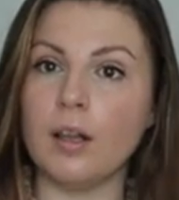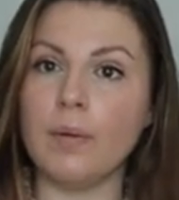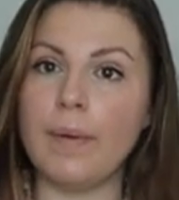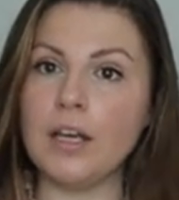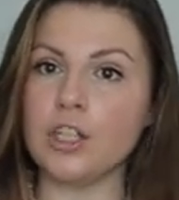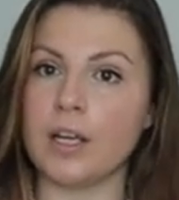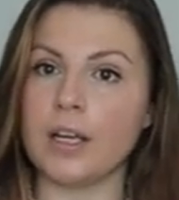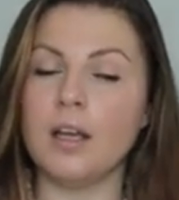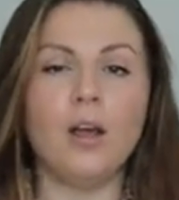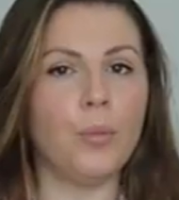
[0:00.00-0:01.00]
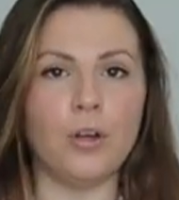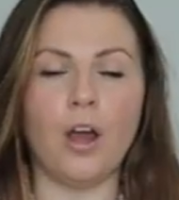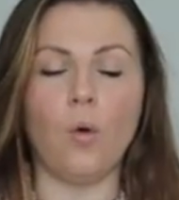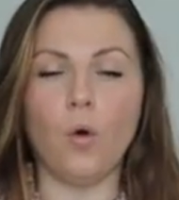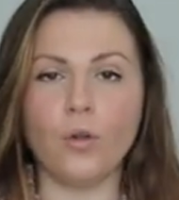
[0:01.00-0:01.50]
a little bit beigey, but
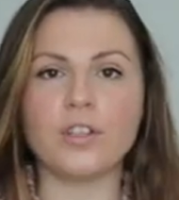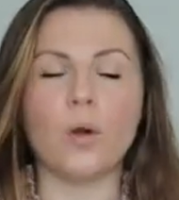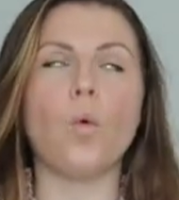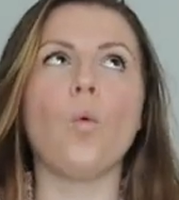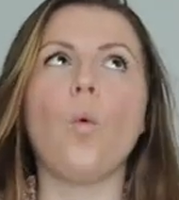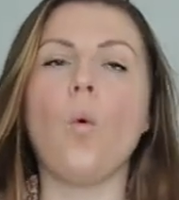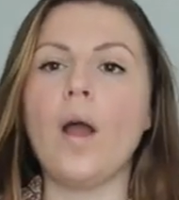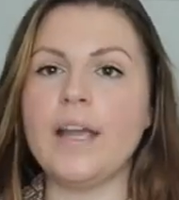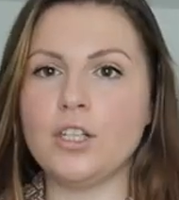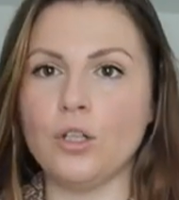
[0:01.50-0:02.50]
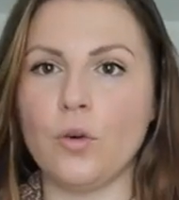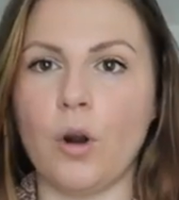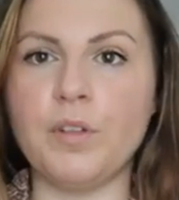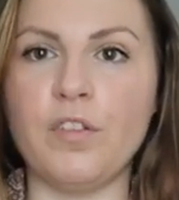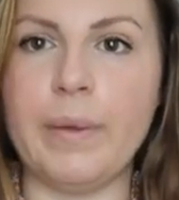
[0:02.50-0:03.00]
no, also way too
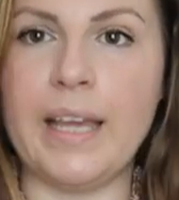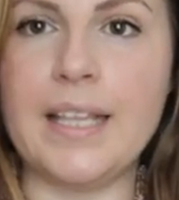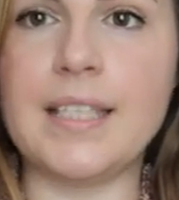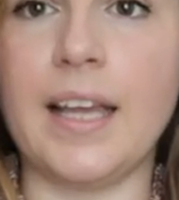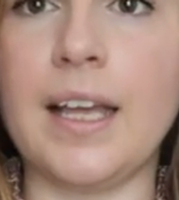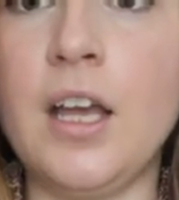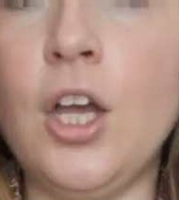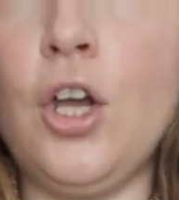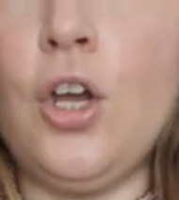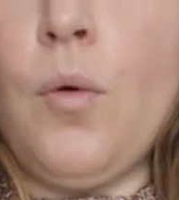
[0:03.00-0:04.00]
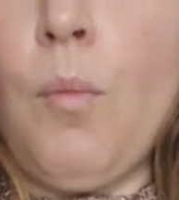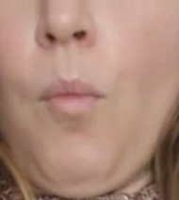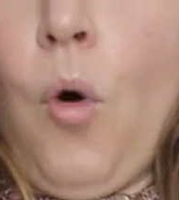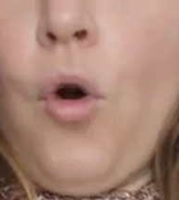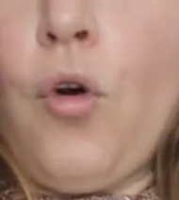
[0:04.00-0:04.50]
cropped for me. It's like
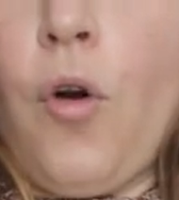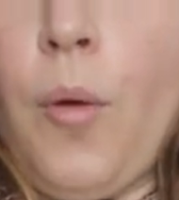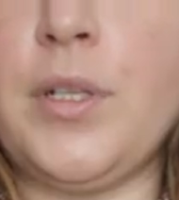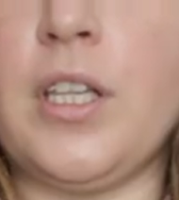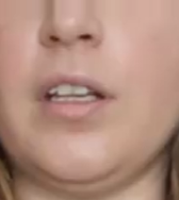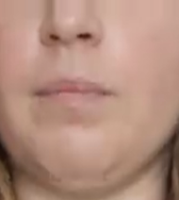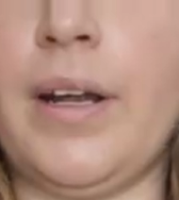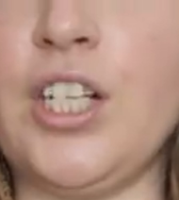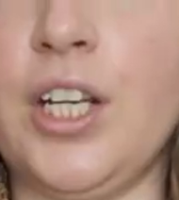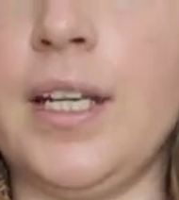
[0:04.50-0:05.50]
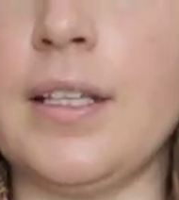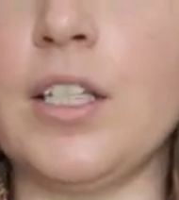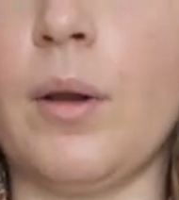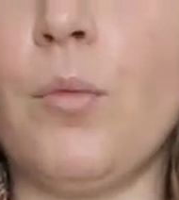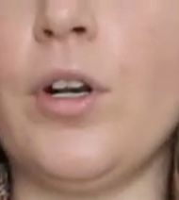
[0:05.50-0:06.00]
more cropped than my jeans,
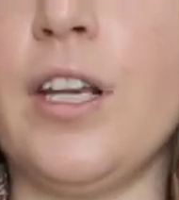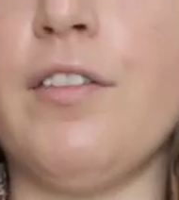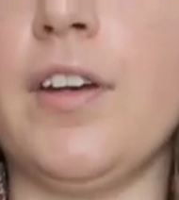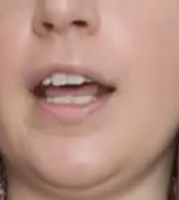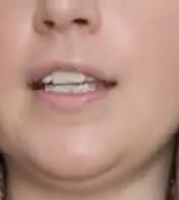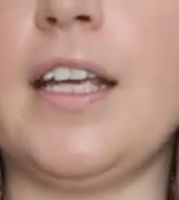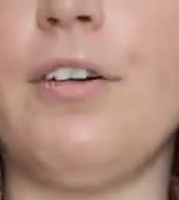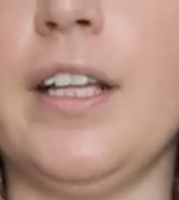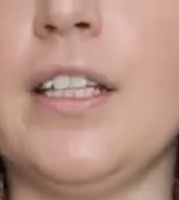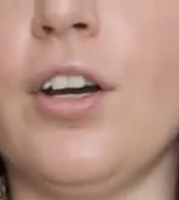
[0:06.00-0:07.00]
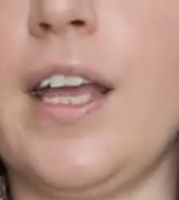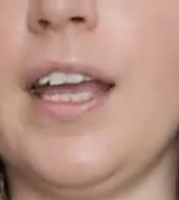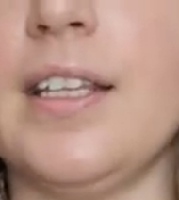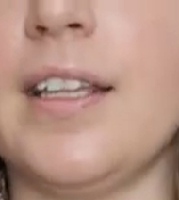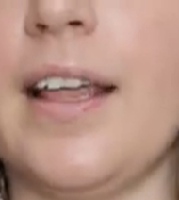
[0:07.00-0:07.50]
so I wouldn't even necessarily tuck it
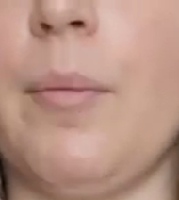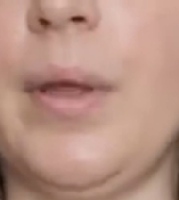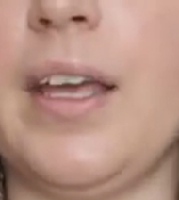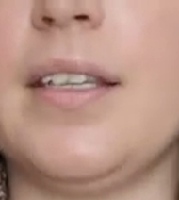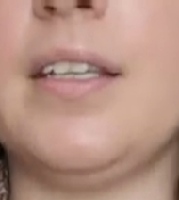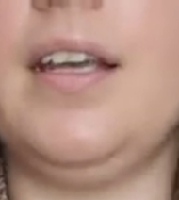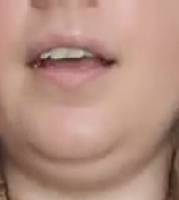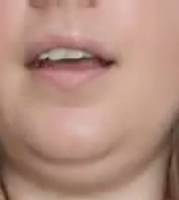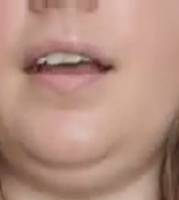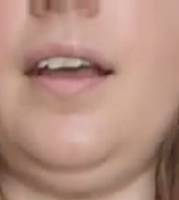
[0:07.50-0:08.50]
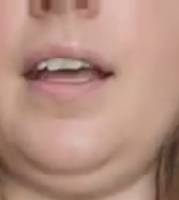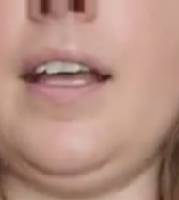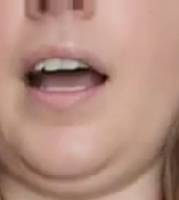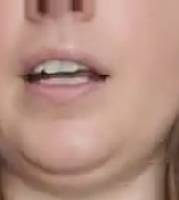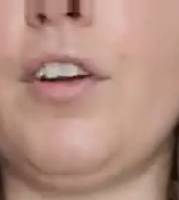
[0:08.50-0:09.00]
into that because
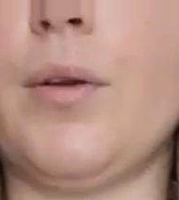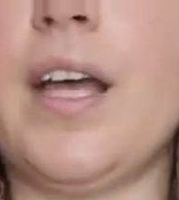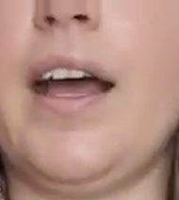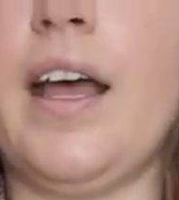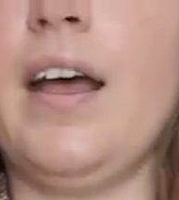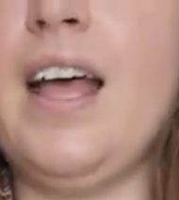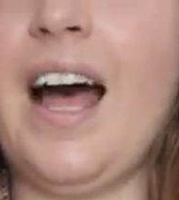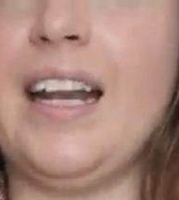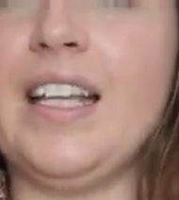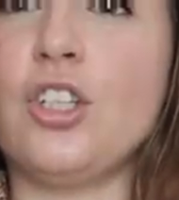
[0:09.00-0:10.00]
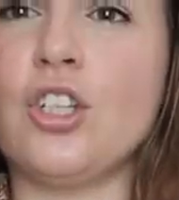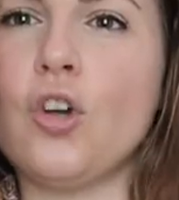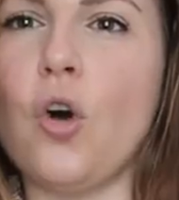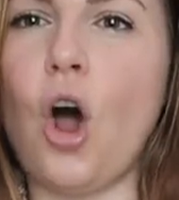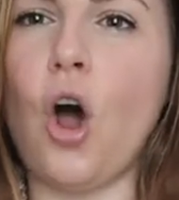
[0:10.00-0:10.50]
it kind of goes higher. And it's
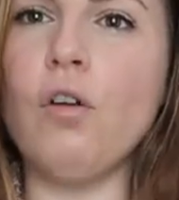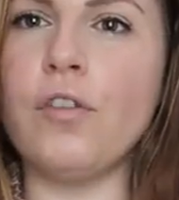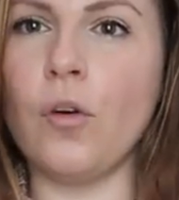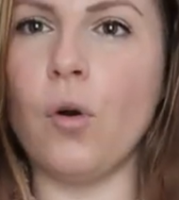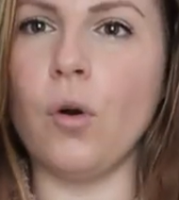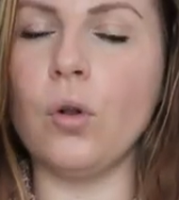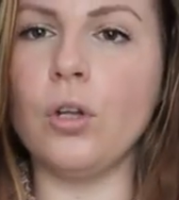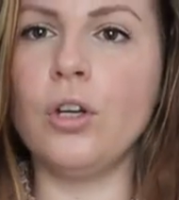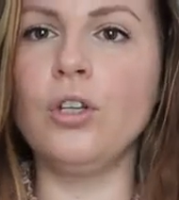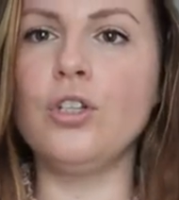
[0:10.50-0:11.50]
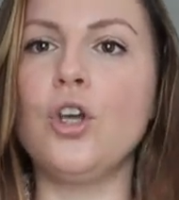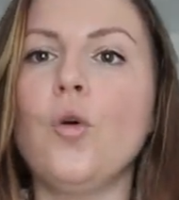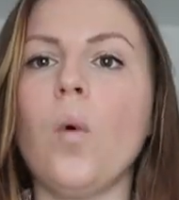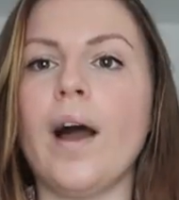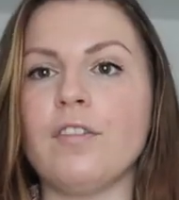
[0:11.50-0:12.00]
just overall
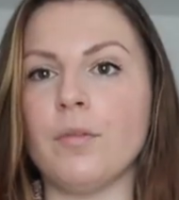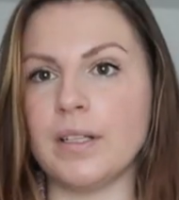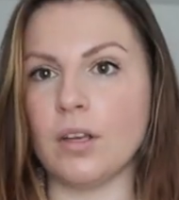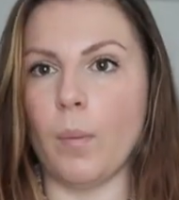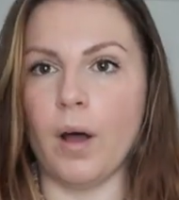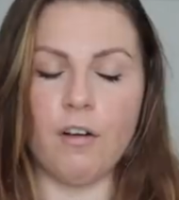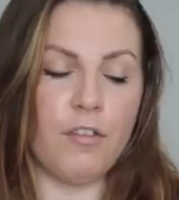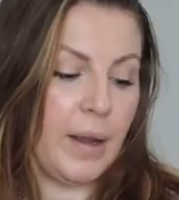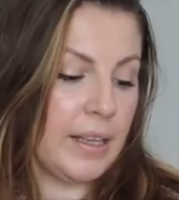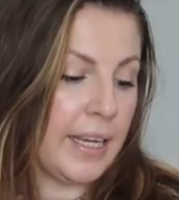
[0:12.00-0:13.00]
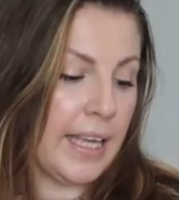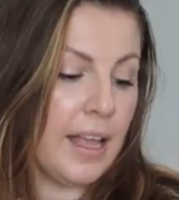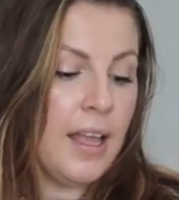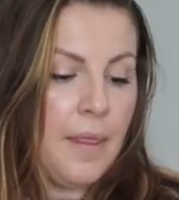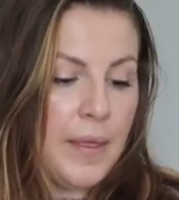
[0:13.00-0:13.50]
too wide for my top half for my
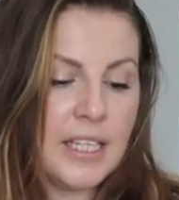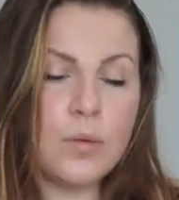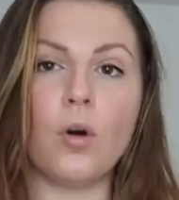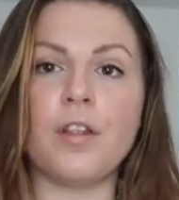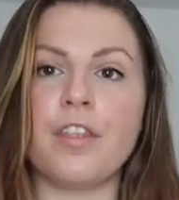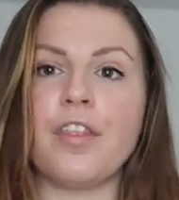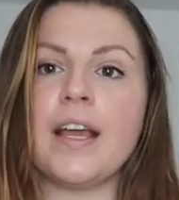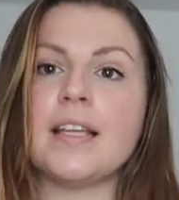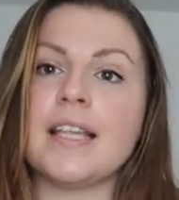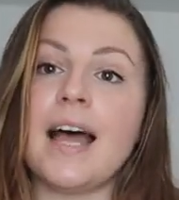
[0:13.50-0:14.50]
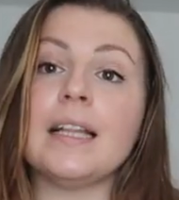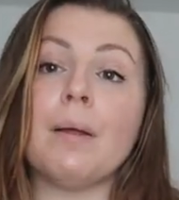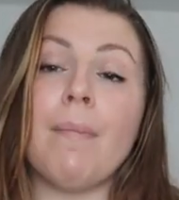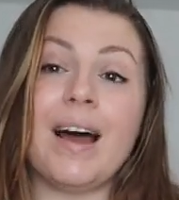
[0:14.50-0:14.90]
liking. This is one of the things that Ella